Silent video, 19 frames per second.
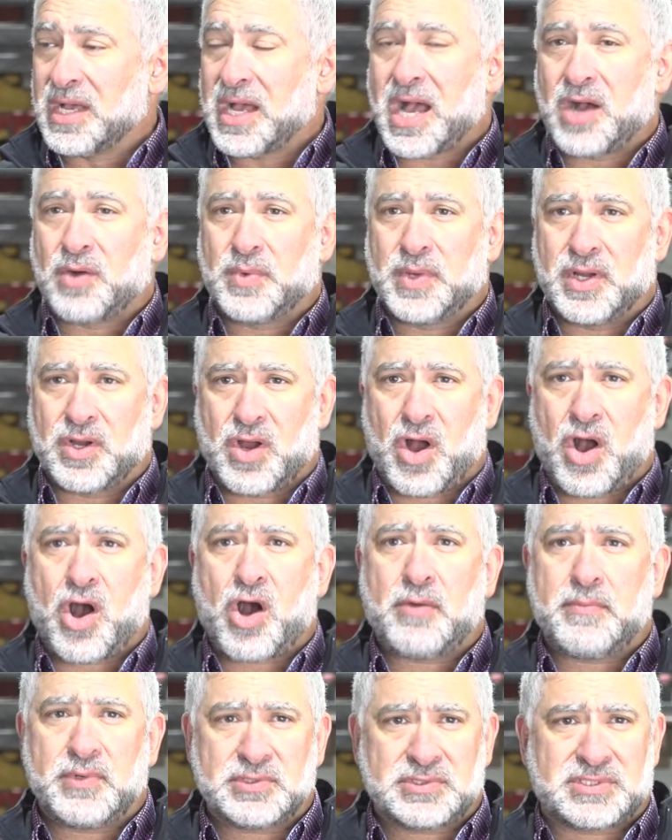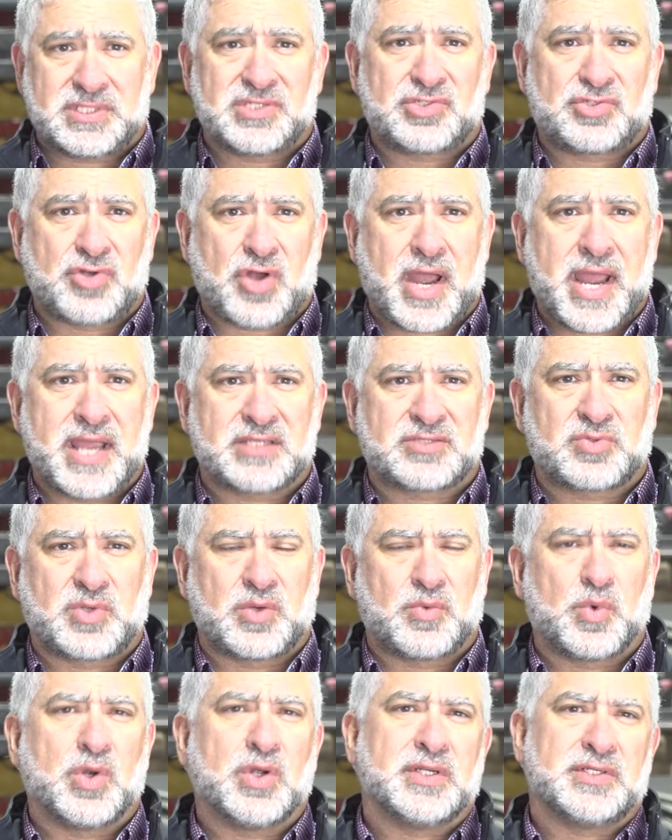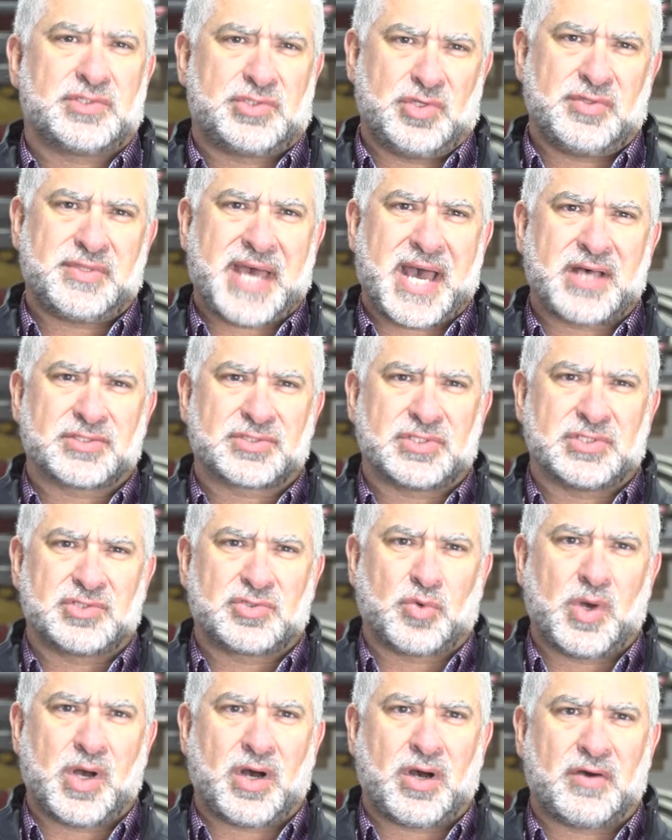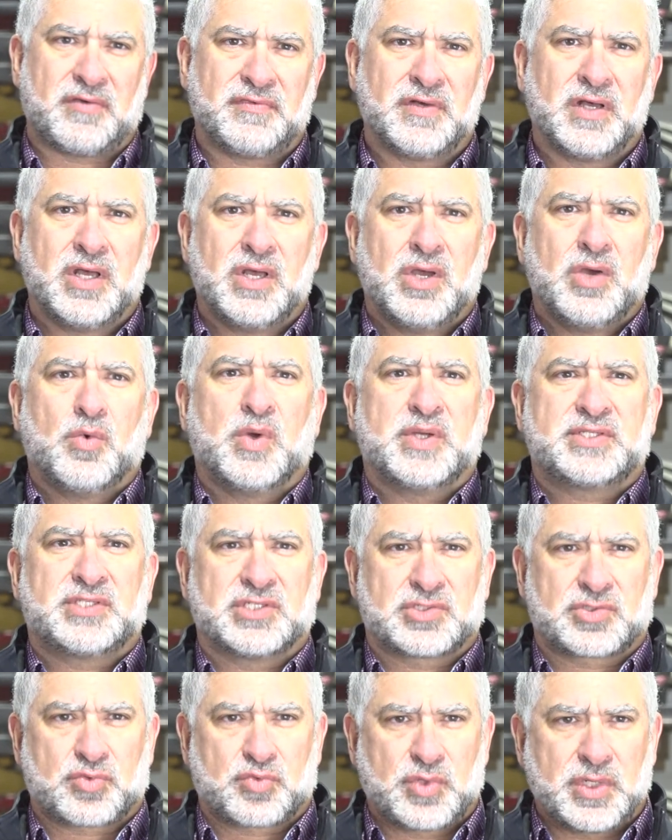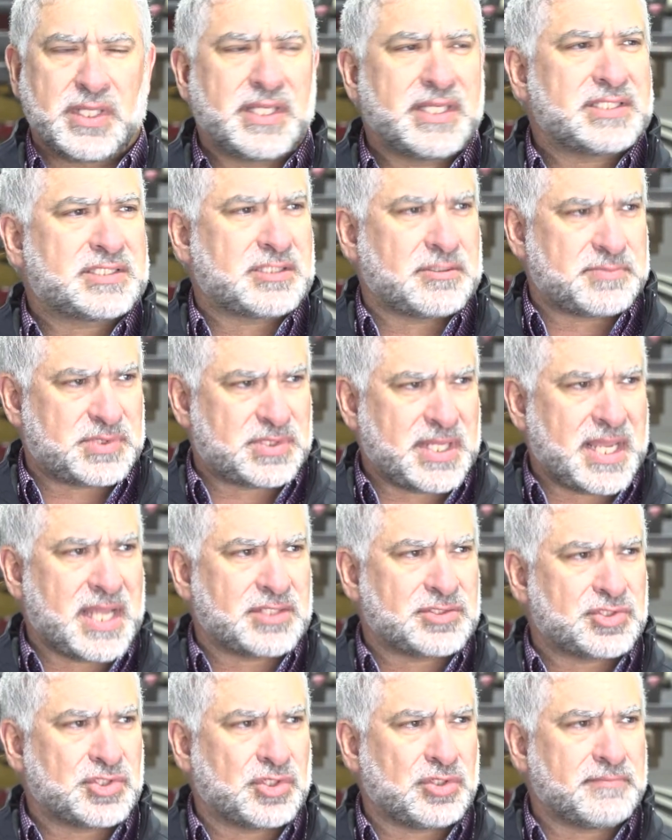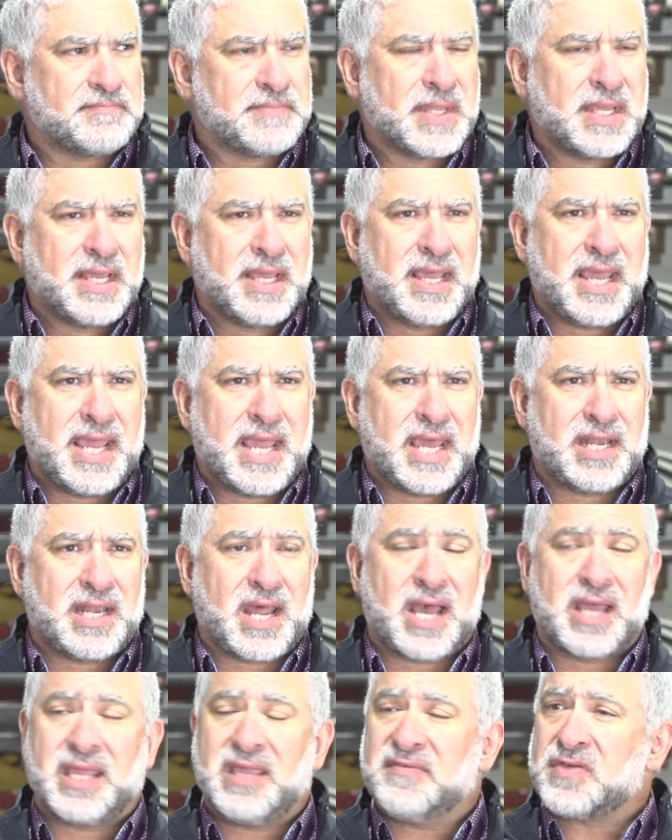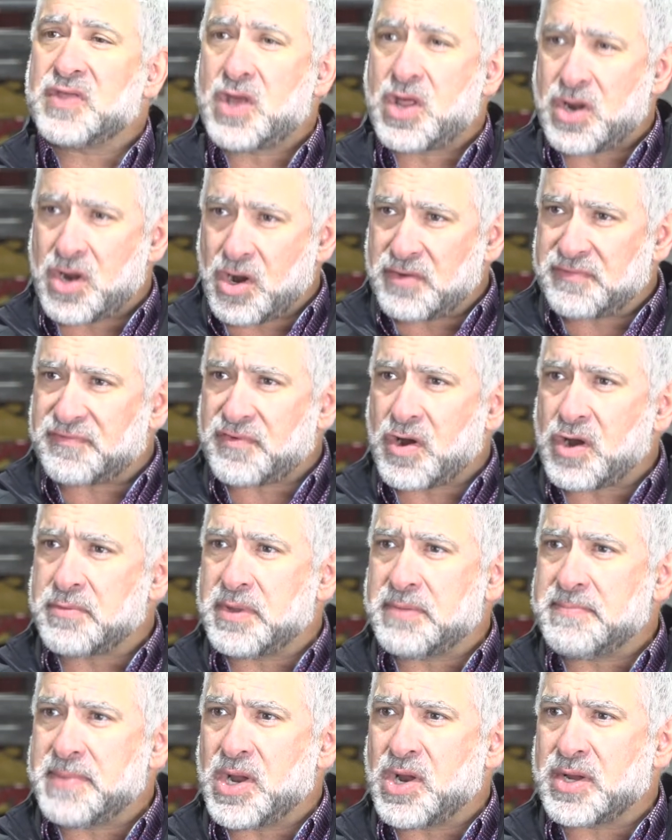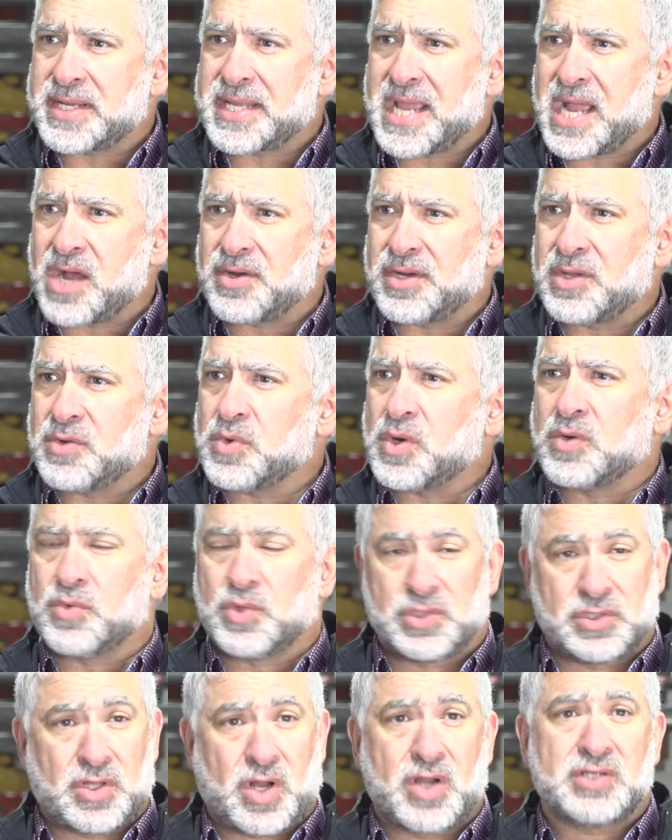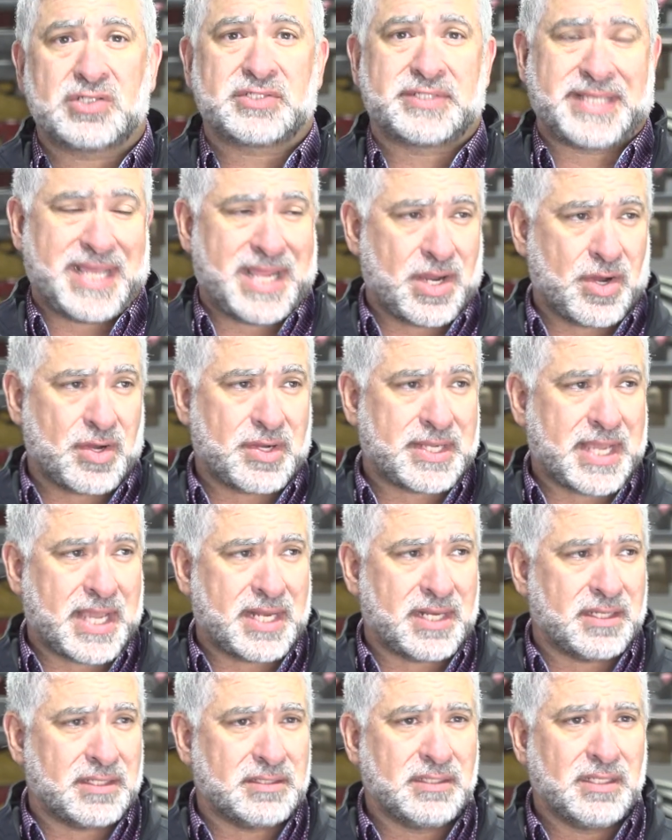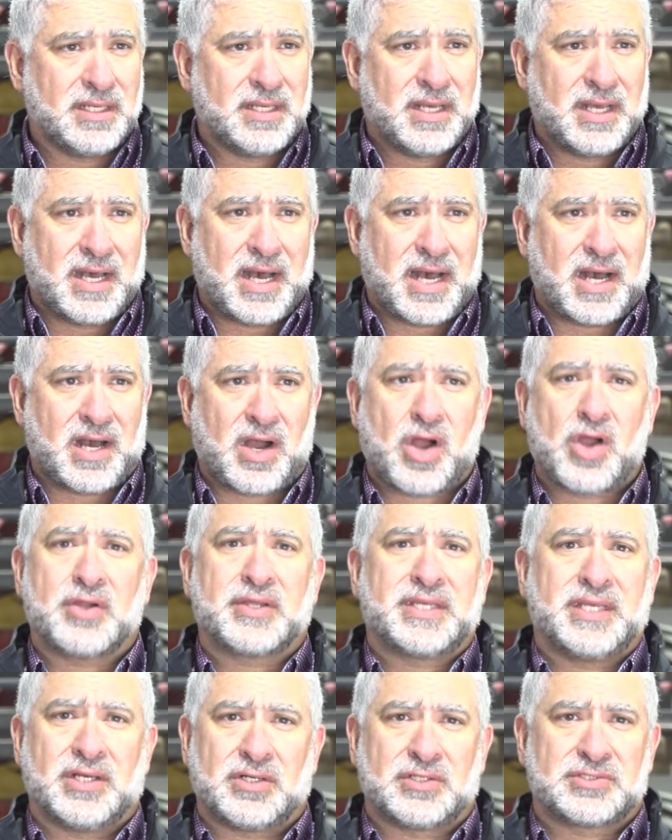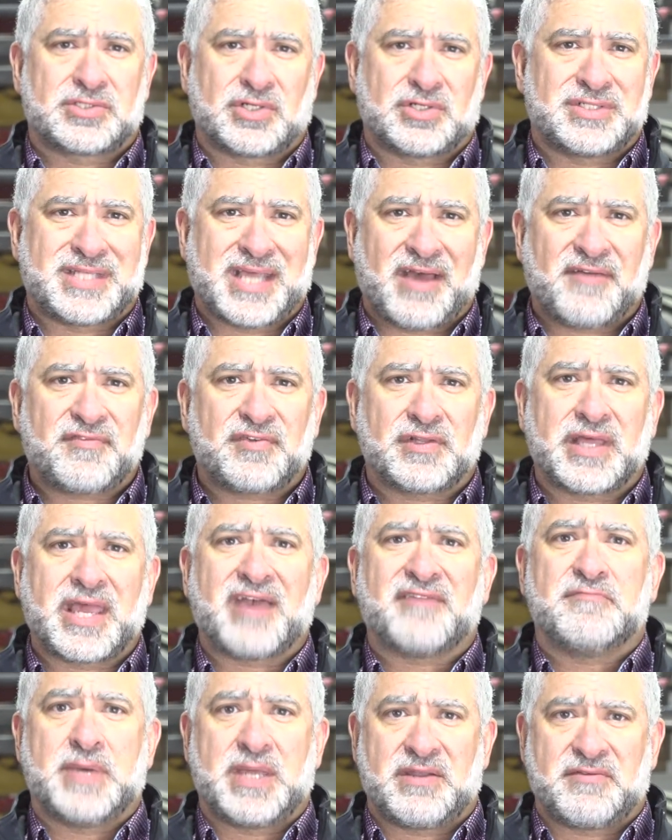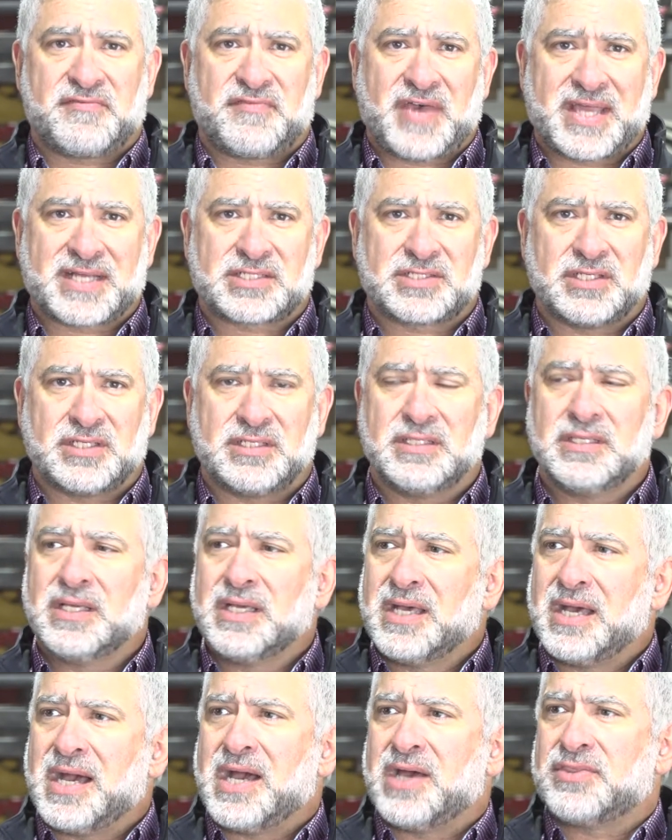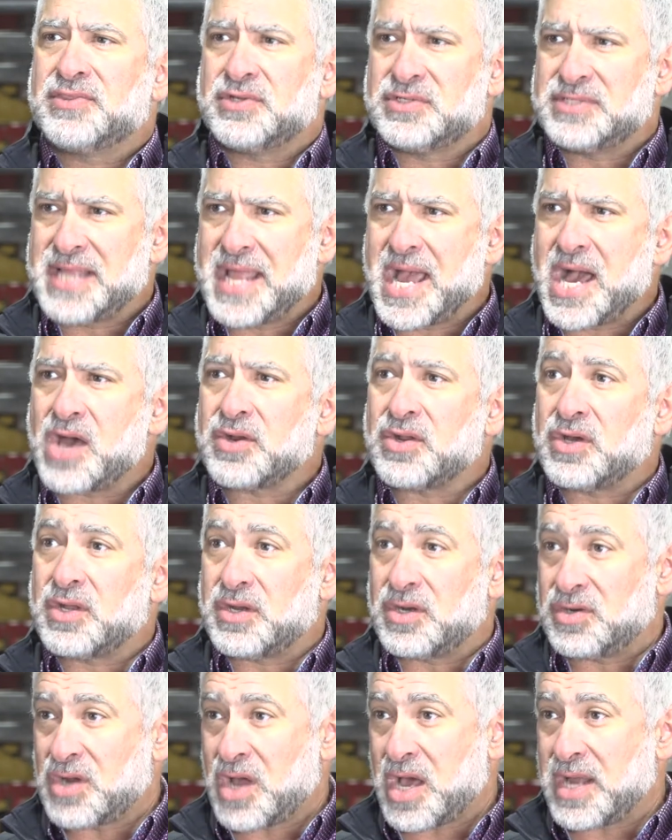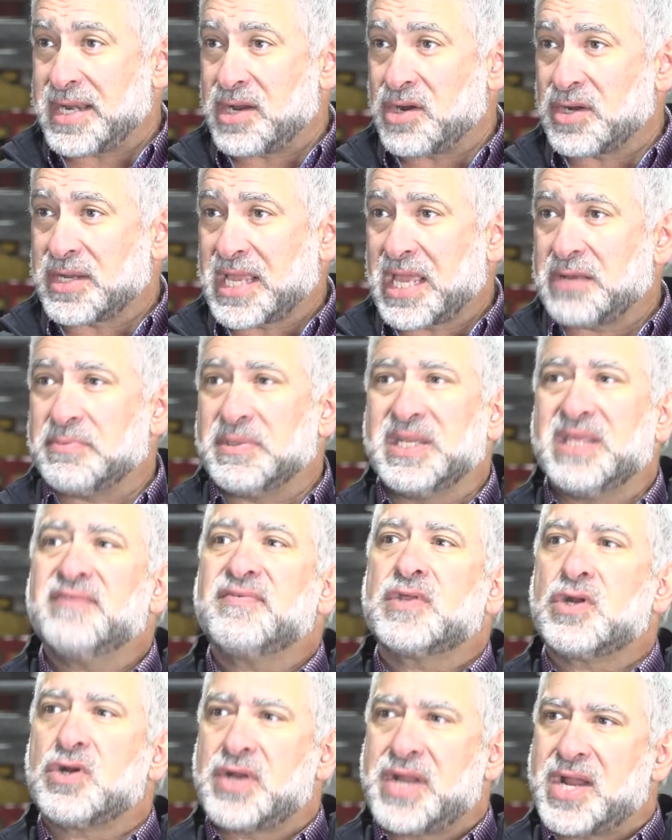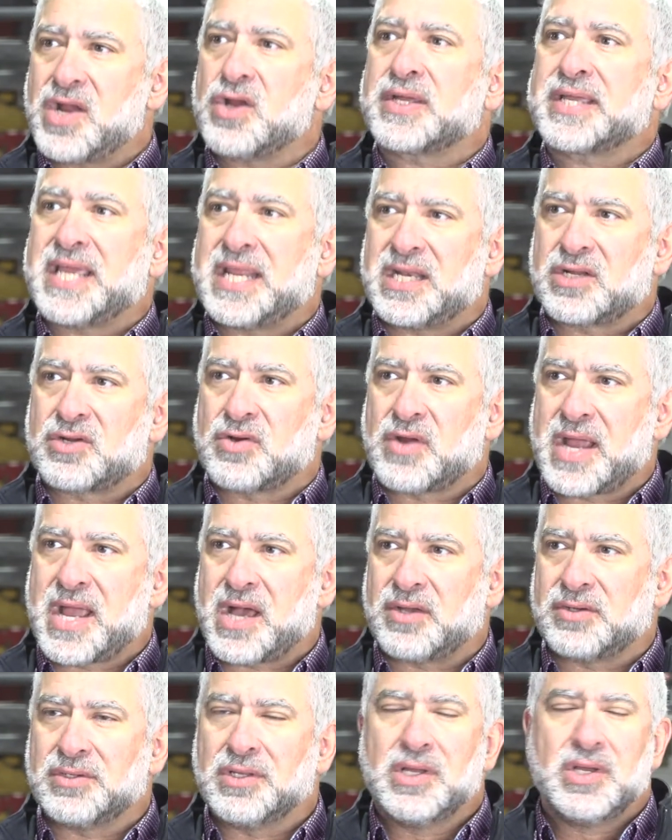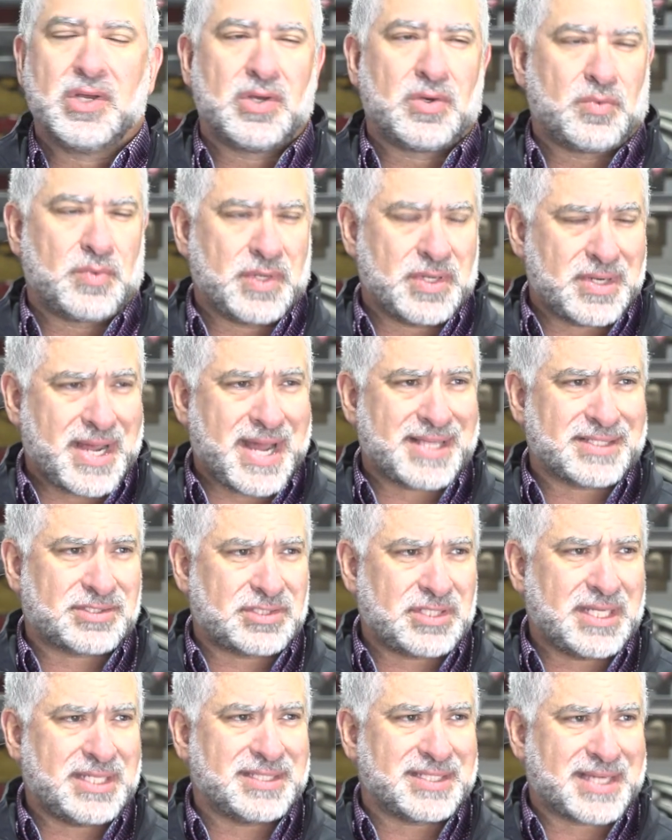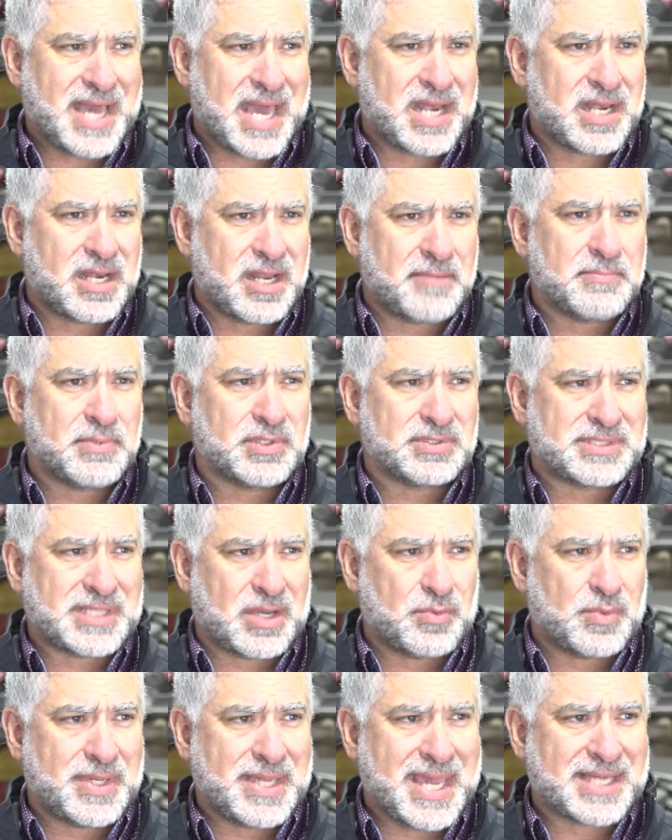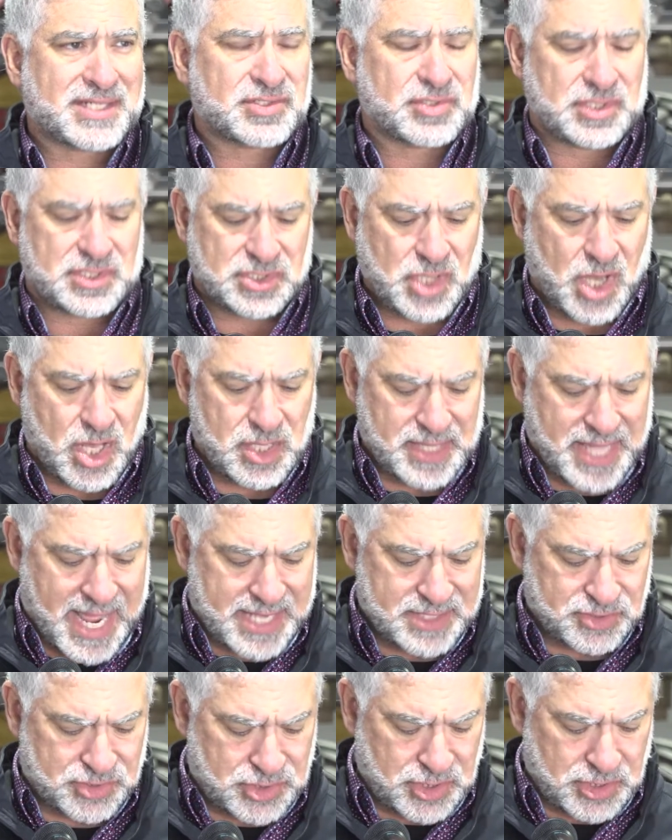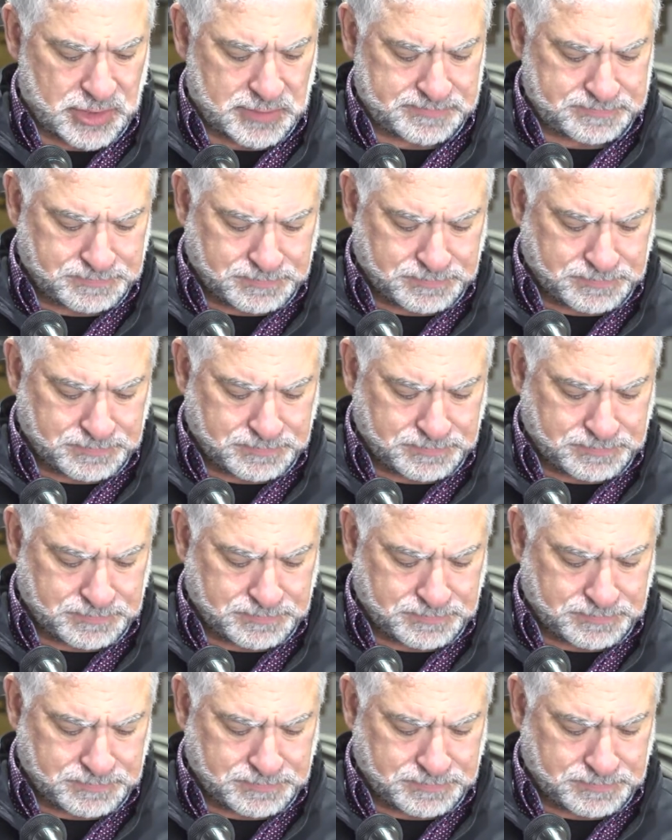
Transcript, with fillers: Uh, we are almost as dry as we were in 2012, which is really substantial. And uh, even on our farm in Merrick County, where we're largely irrigated, uh, our yields are definitely have been affected. Uh, they're down on our non-irrigated, but even on irrigated ground, we're not seeing the kind of numbers that we actually saw last year.